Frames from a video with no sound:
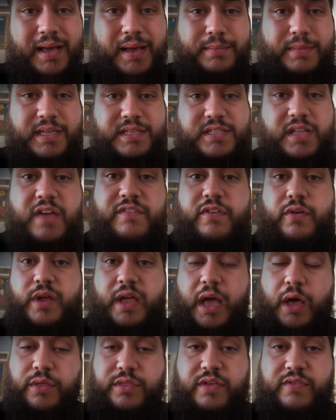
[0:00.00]
is not
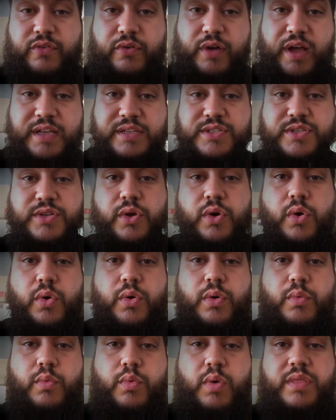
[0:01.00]
very healthy for us.
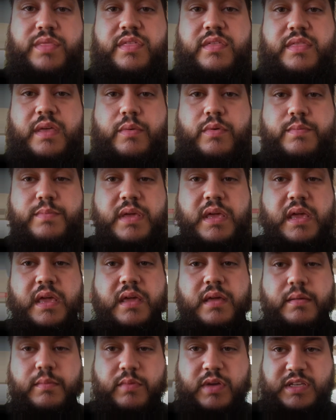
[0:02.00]
So one thing that would
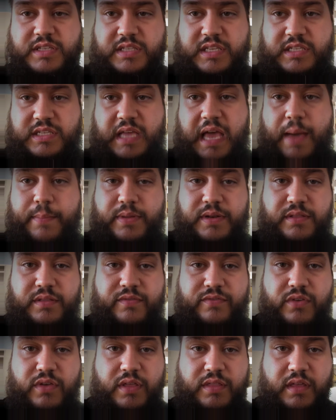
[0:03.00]
be, because this happened
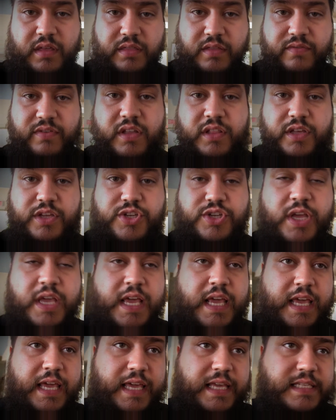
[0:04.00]
in the village,
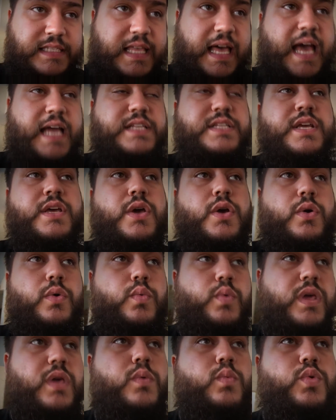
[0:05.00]
is that
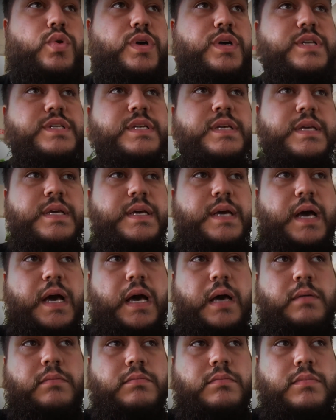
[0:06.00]
we would
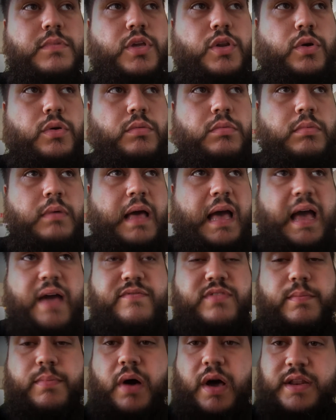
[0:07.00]

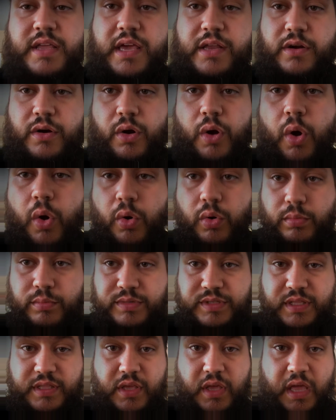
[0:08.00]
have the body at our
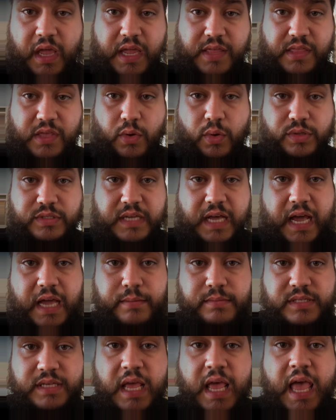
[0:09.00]
homes in the old
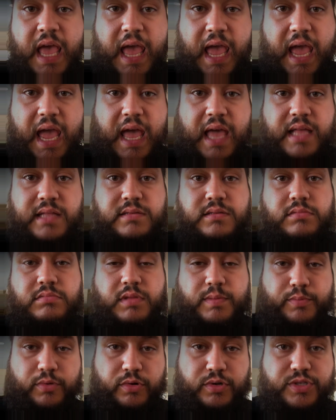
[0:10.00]
times, and
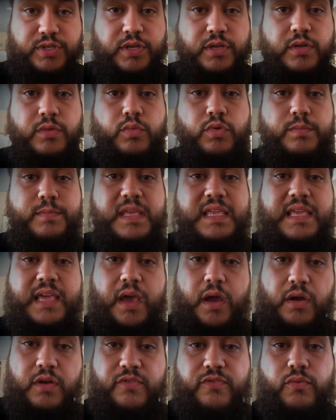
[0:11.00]
the person would be
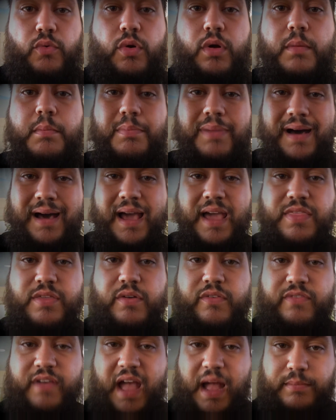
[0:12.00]
cared for by
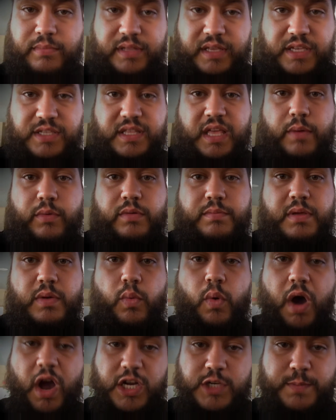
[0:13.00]
their families. They would be
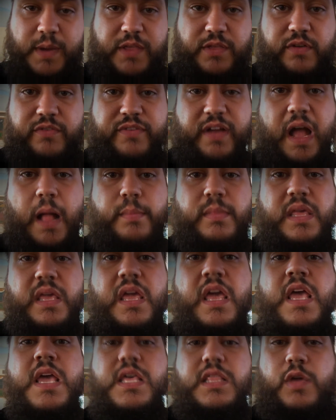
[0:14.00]
washed by their
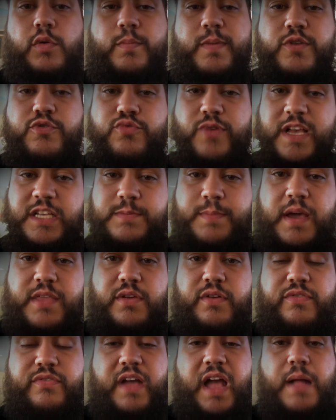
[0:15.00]
family, they would be dressed by
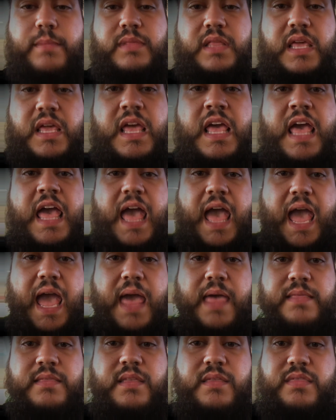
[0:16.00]
their family,
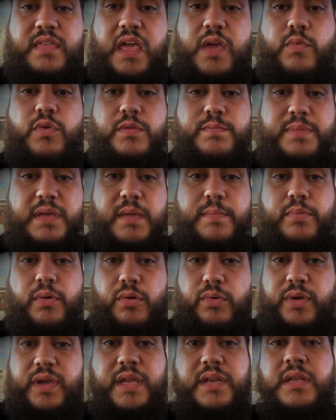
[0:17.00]
and they would be
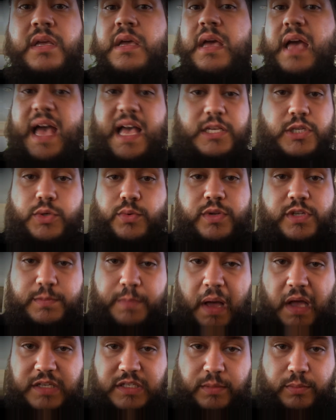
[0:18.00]
buried as soon as
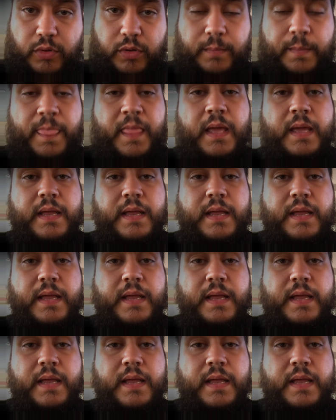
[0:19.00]
possible.